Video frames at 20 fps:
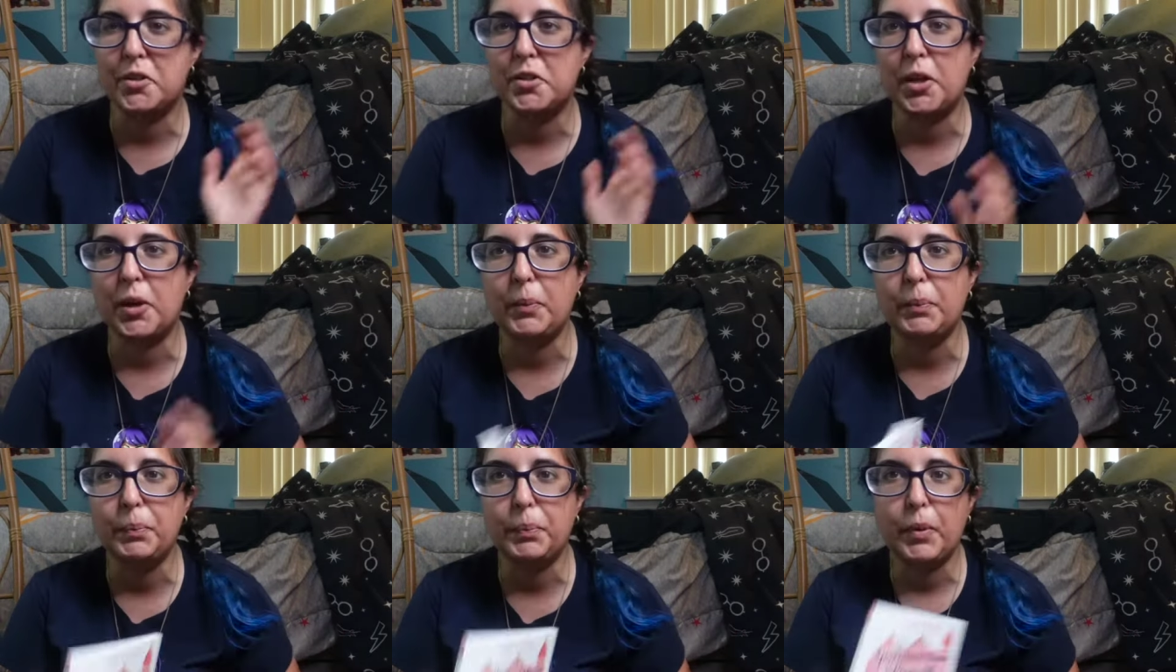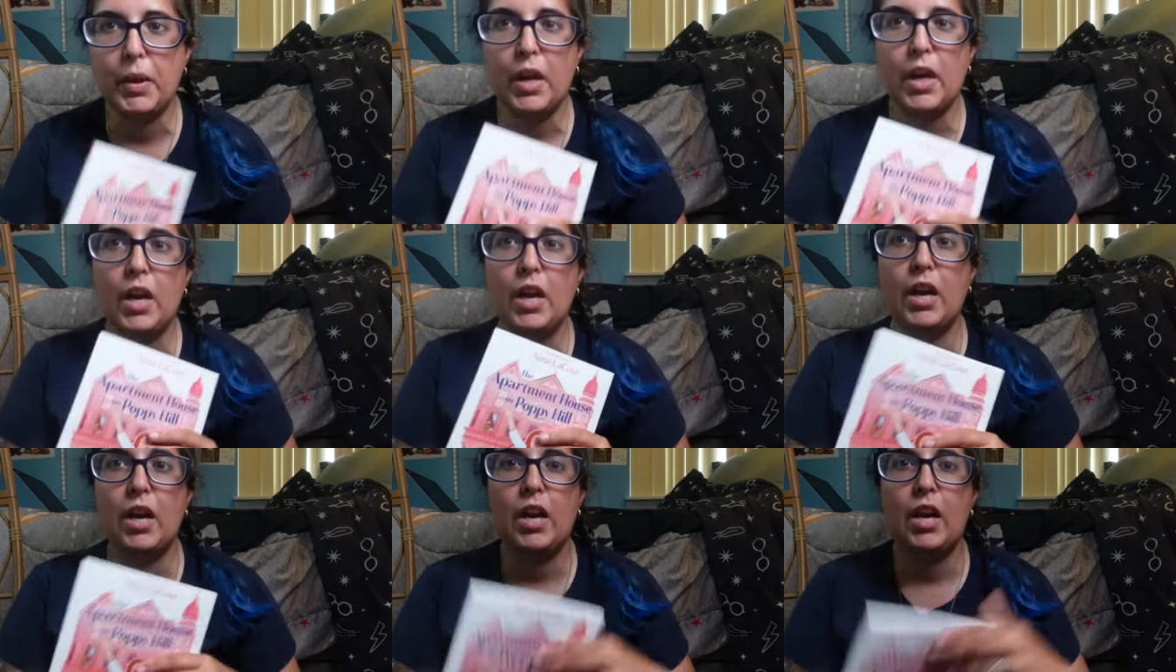So
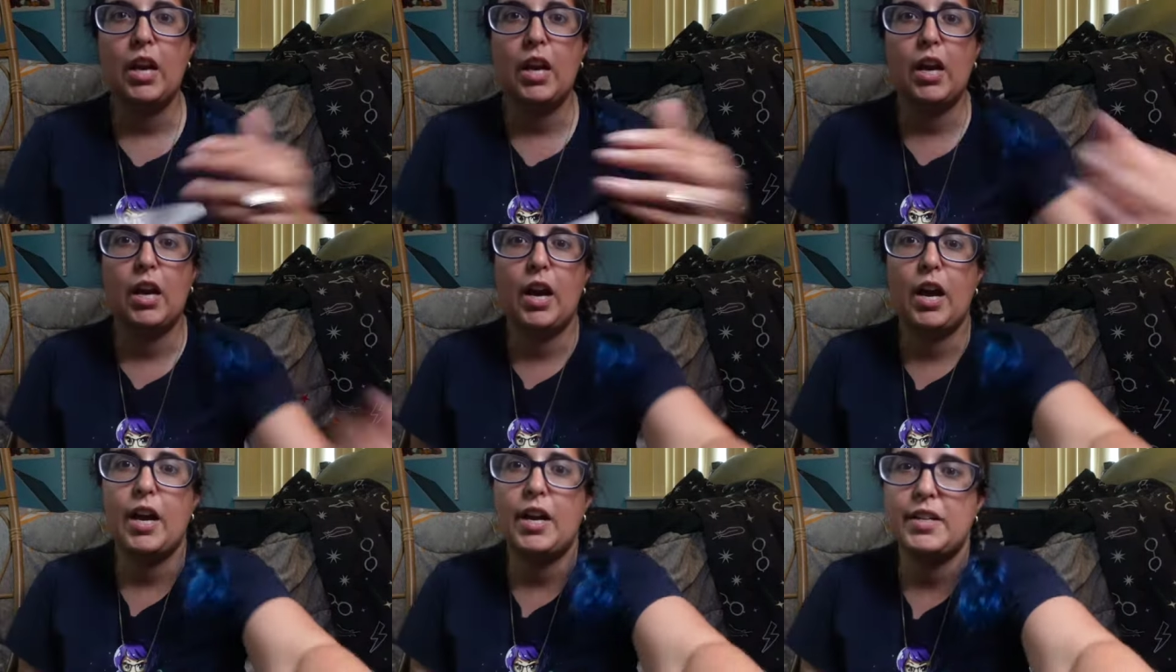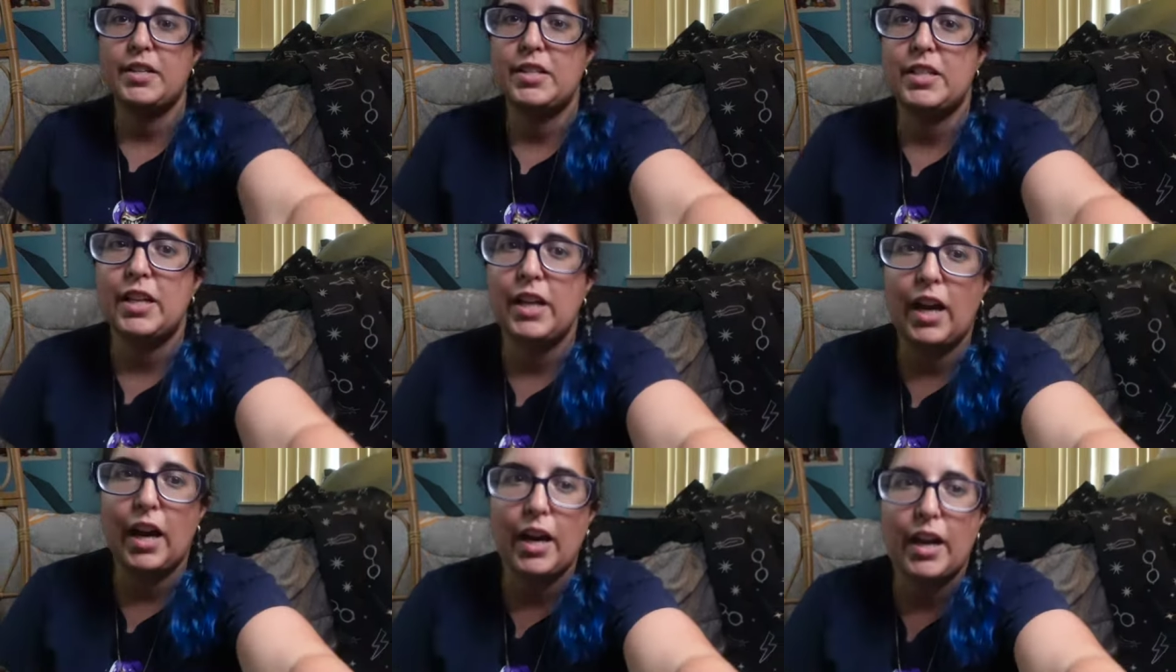he has
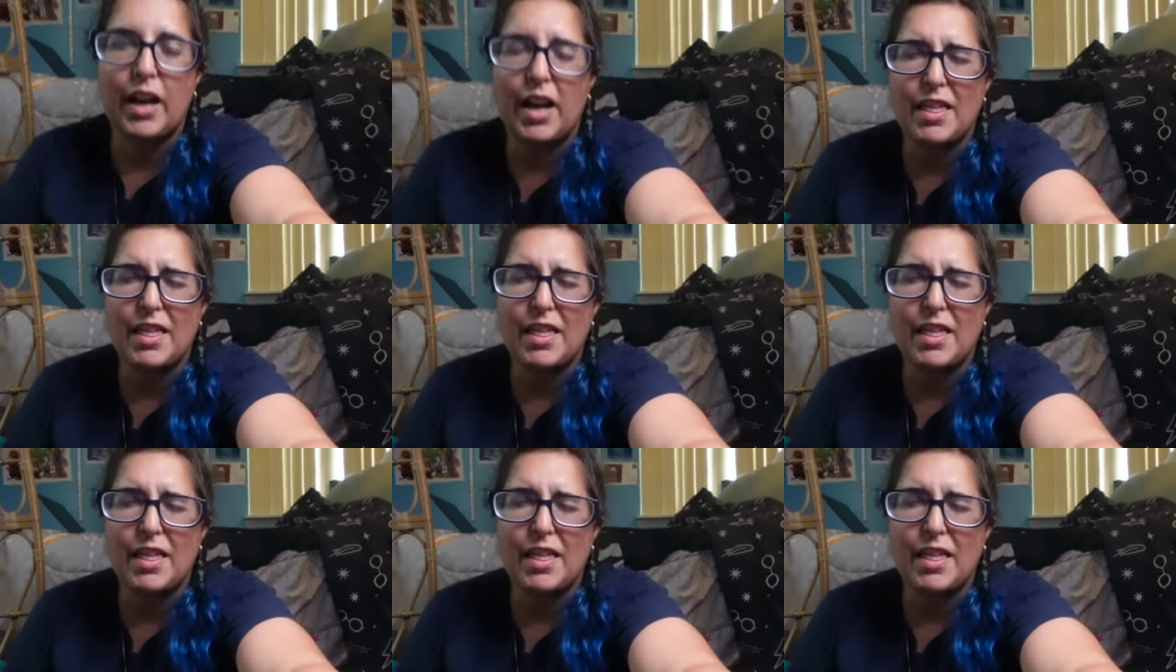to get,